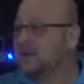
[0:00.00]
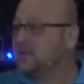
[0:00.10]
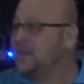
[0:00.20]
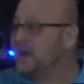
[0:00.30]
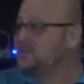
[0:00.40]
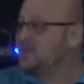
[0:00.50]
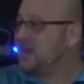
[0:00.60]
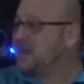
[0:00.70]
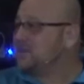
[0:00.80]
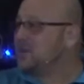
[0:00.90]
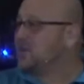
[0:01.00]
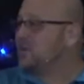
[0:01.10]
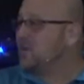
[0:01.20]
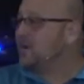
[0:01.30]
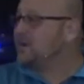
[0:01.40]
Imagine that. The
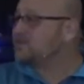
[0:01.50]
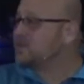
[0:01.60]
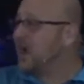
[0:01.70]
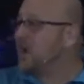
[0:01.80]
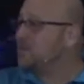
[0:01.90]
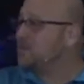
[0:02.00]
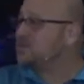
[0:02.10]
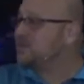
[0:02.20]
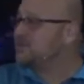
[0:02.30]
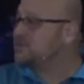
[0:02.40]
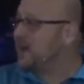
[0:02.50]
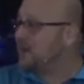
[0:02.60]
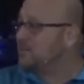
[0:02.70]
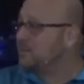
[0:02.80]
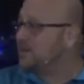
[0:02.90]
anointing stopped when she
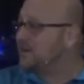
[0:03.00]
stopped.